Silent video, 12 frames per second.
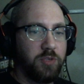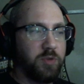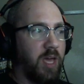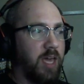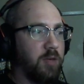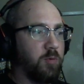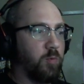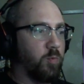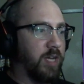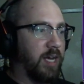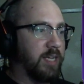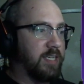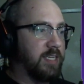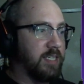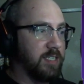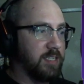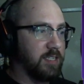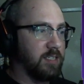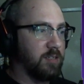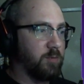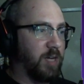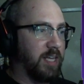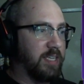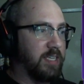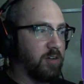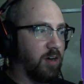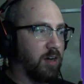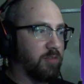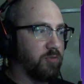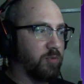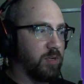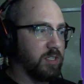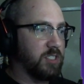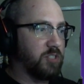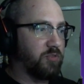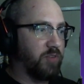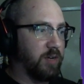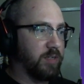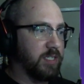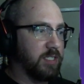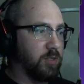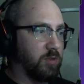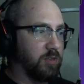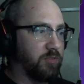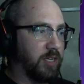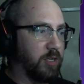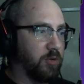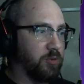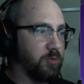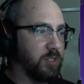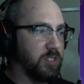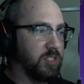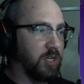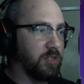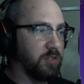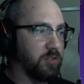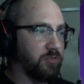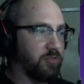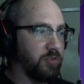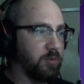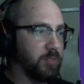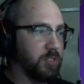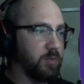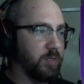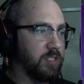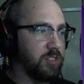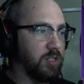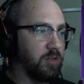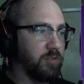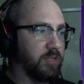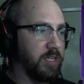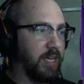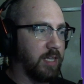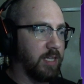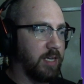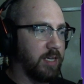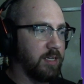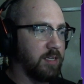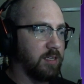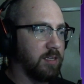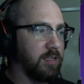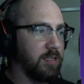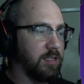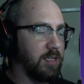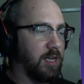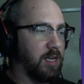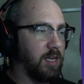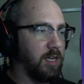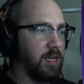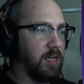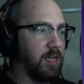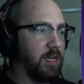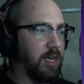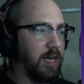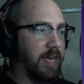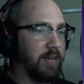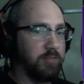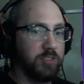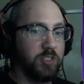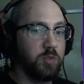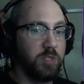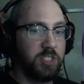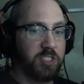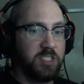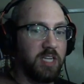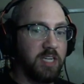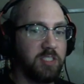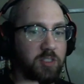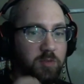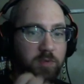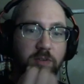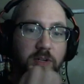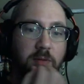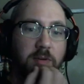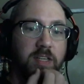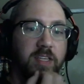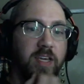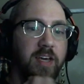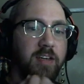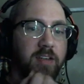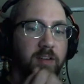UK, when I get off of one of these ferries, or if I go through the tunnel from between Dover and Calais, I have to switch the sides of the road I'm on, yeah.